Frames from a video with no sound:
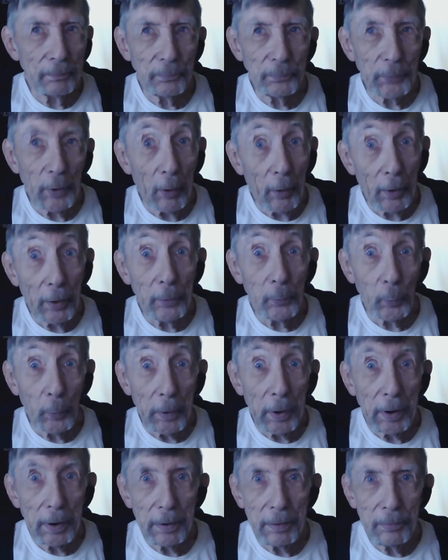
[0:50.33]
the hard
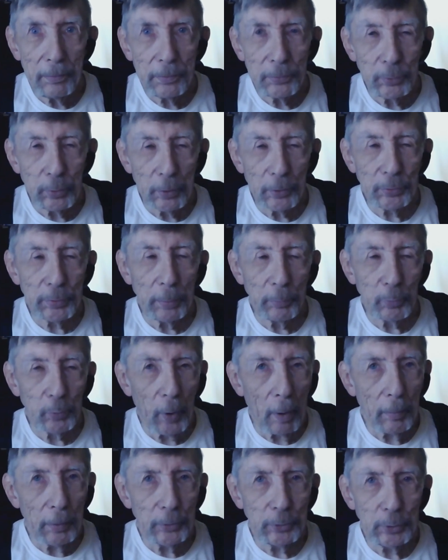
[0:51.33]
way. It took some
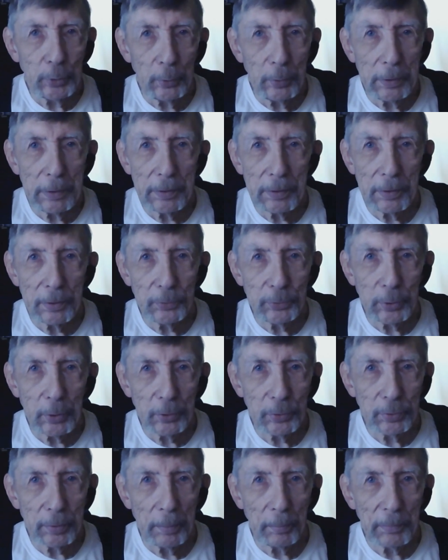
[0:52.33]
troubleshooting, it
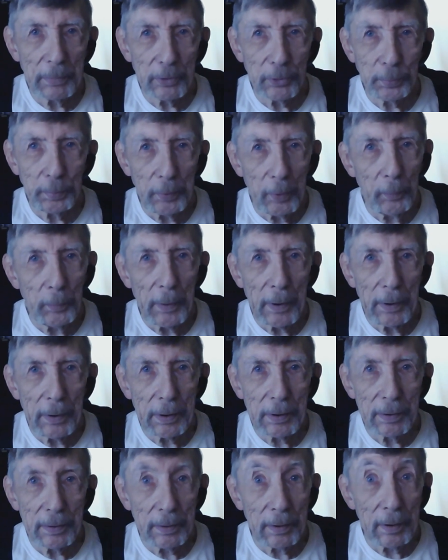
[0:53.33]
took some
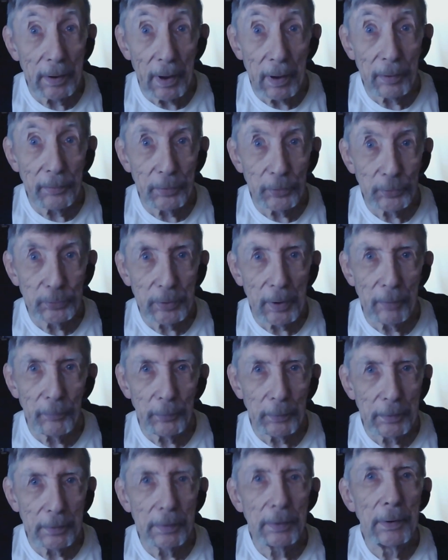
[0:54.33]
experimenting, and then I
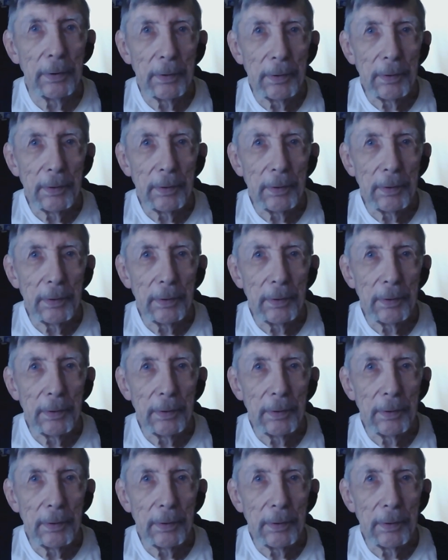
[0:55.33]
discovered